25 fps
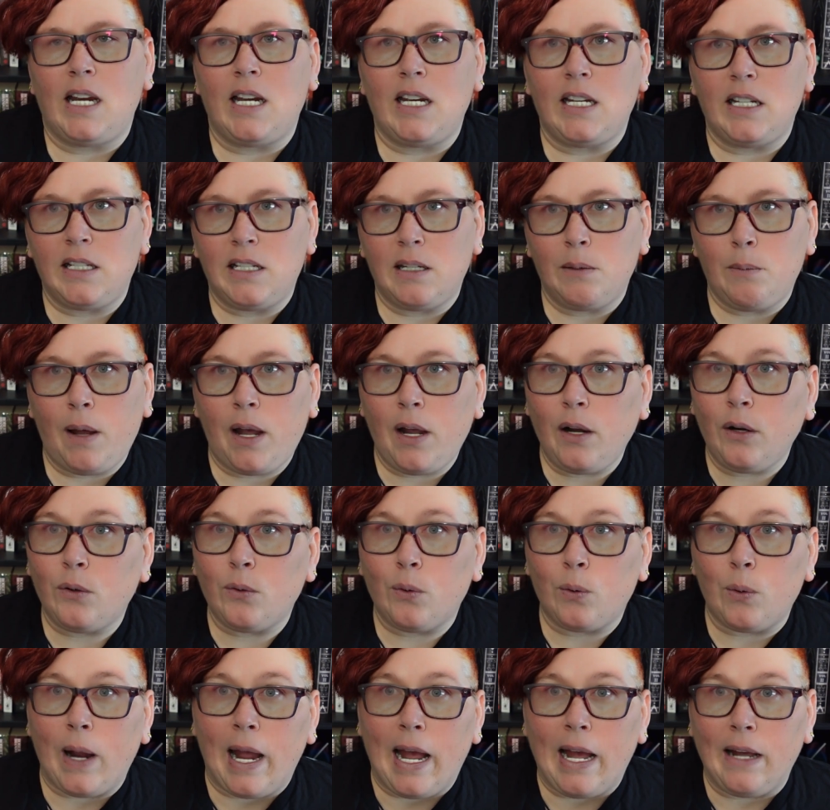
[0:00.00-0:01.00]
It's about
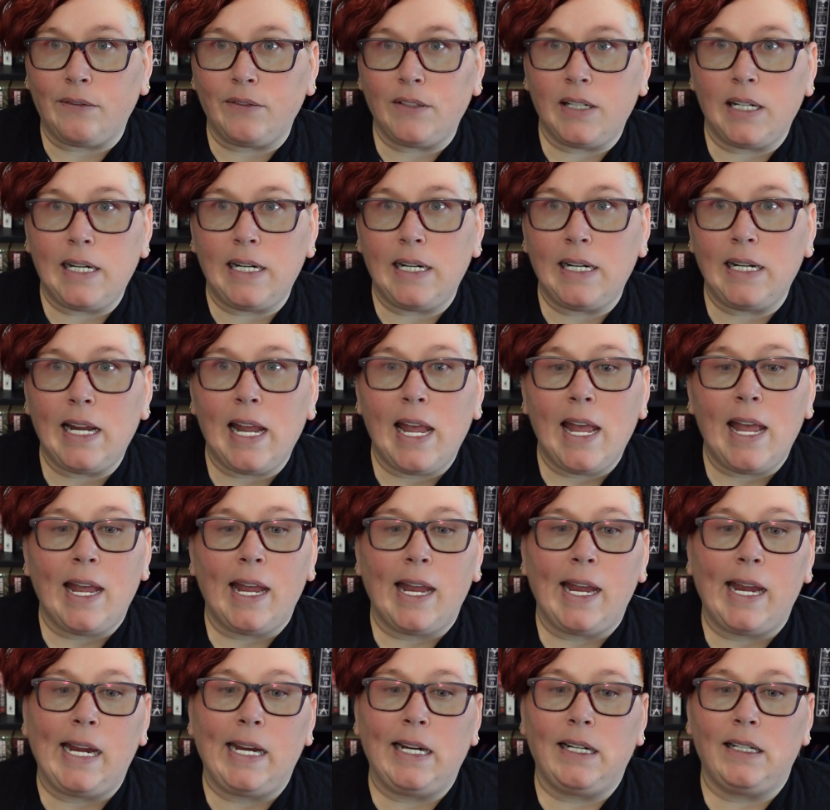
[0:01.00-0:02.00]
crafting
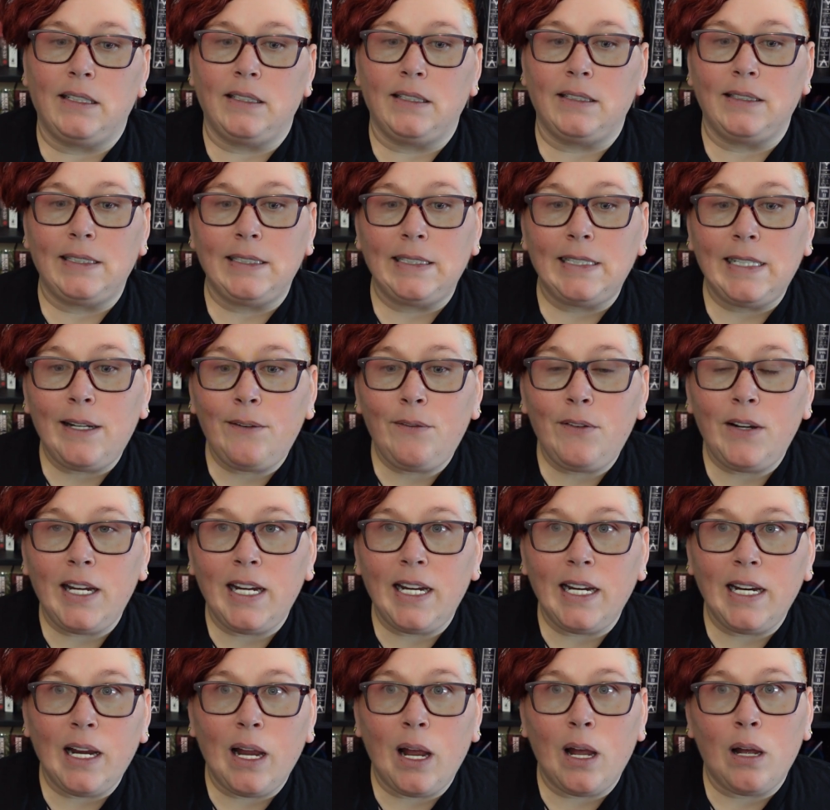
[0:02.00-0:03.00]
a
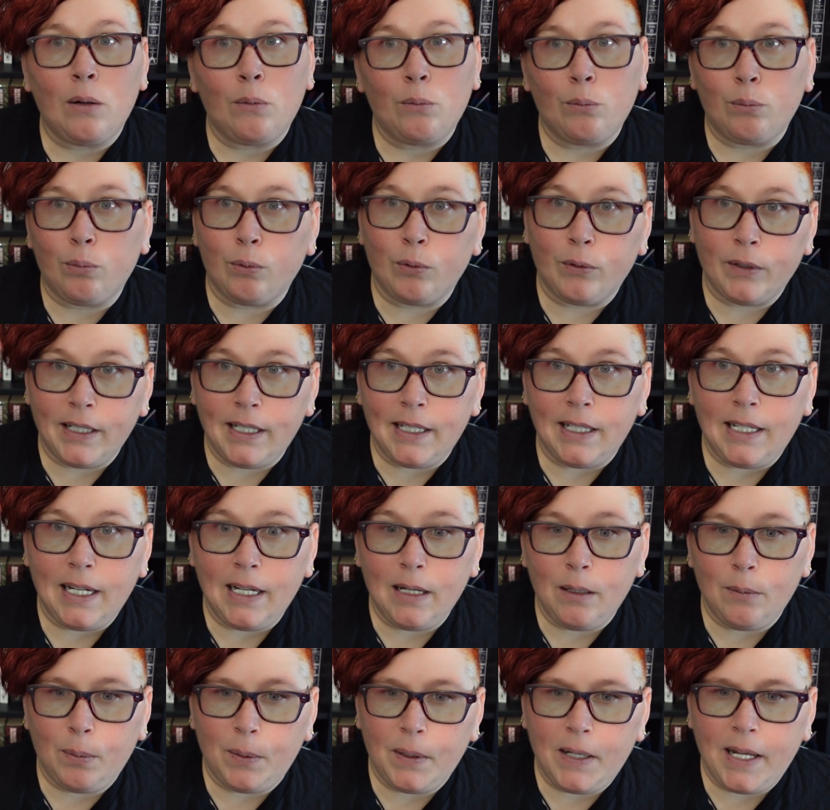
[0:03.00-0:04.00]
living, breathing
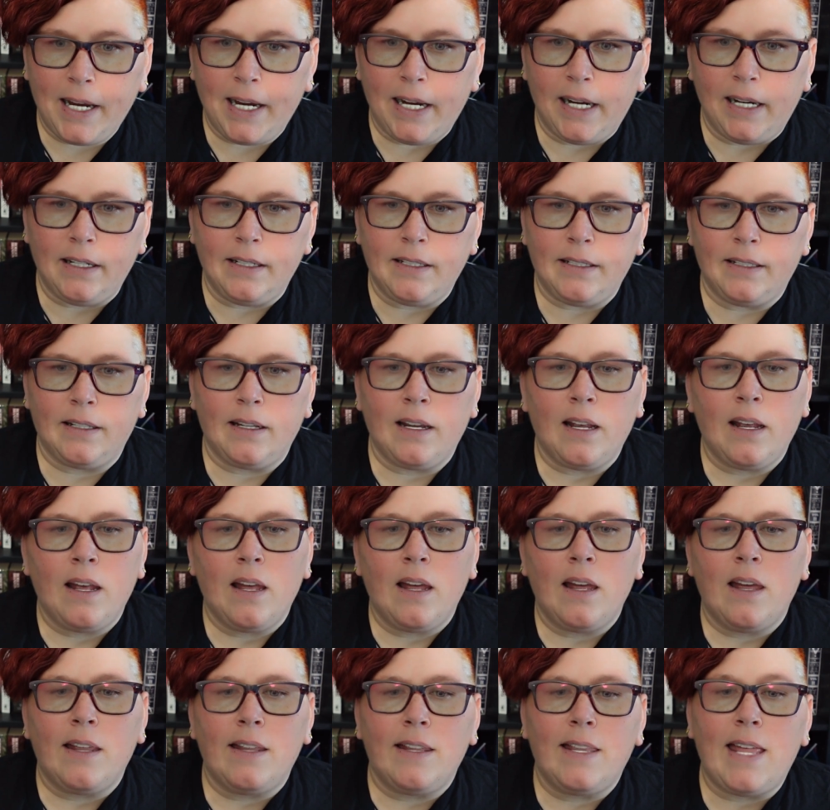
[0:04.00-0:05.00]
place
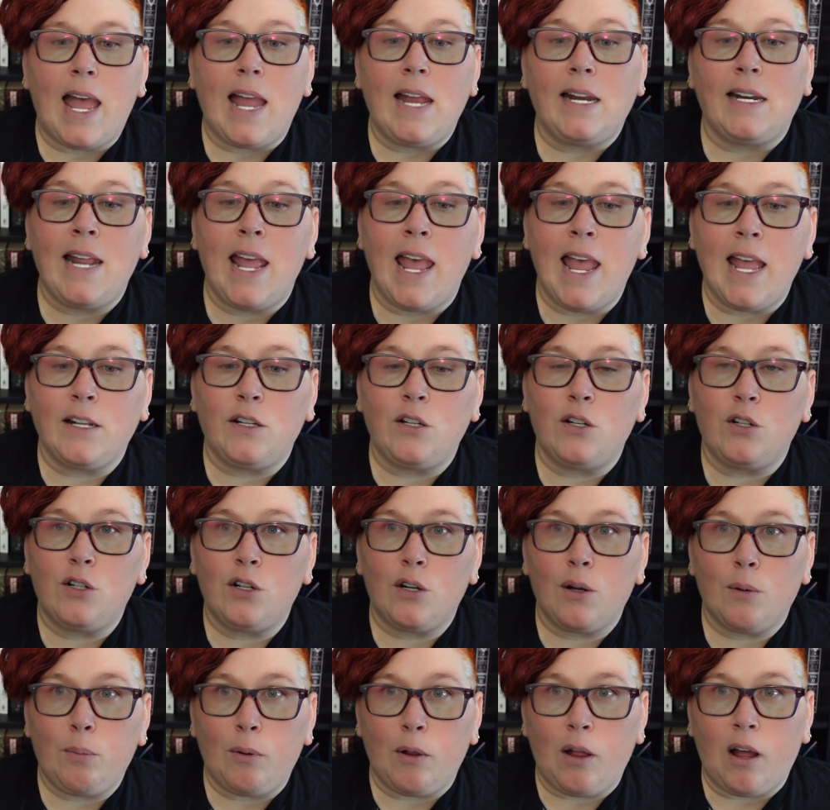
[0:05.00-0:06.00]
that enhances
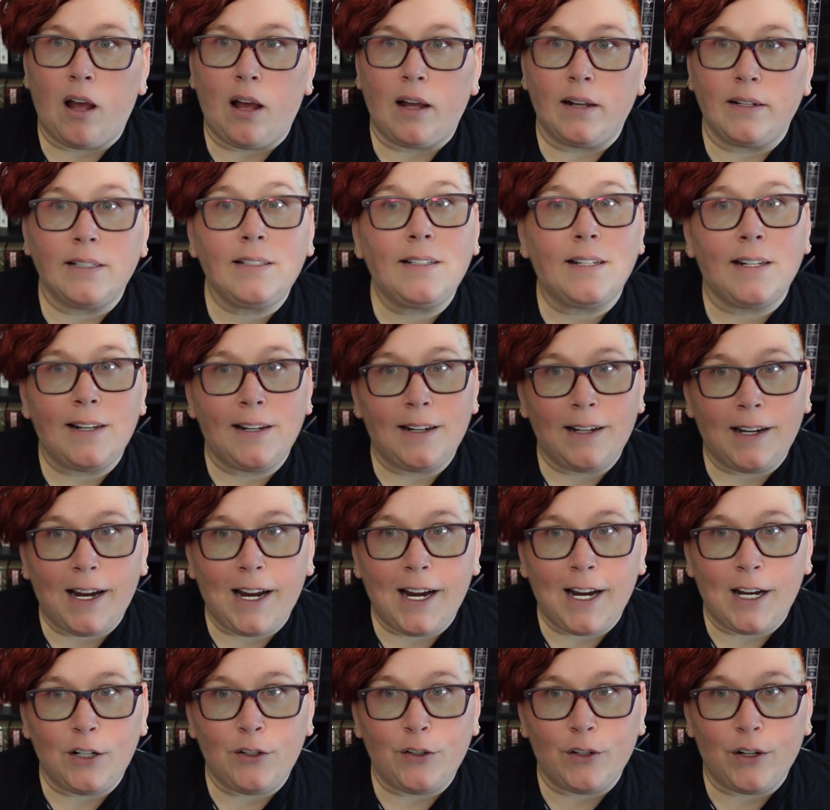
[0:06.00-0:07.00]
your plot
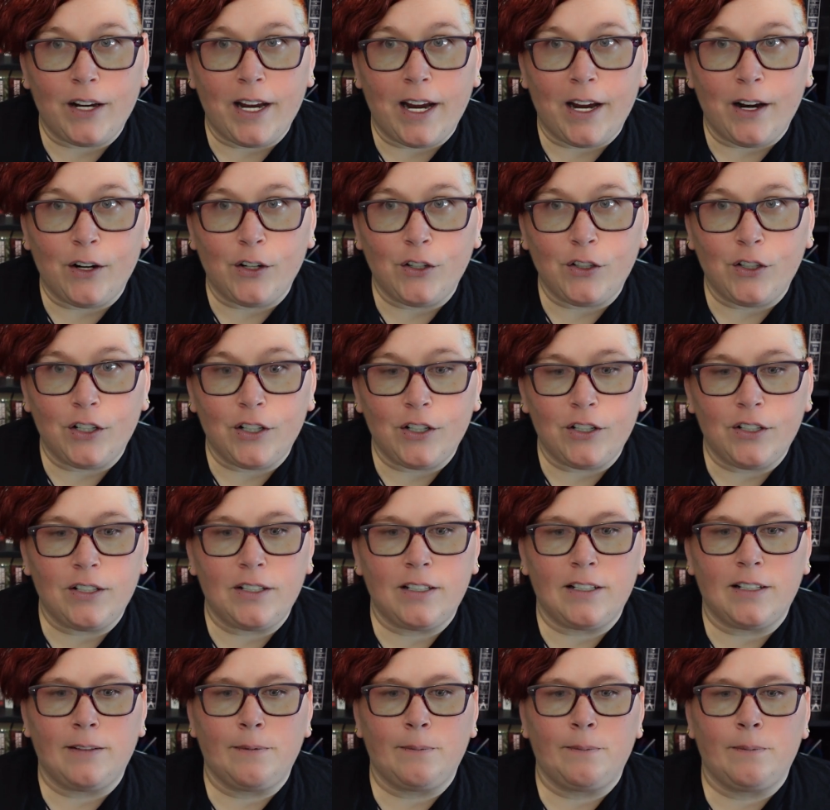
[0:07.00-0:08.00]
and your characters.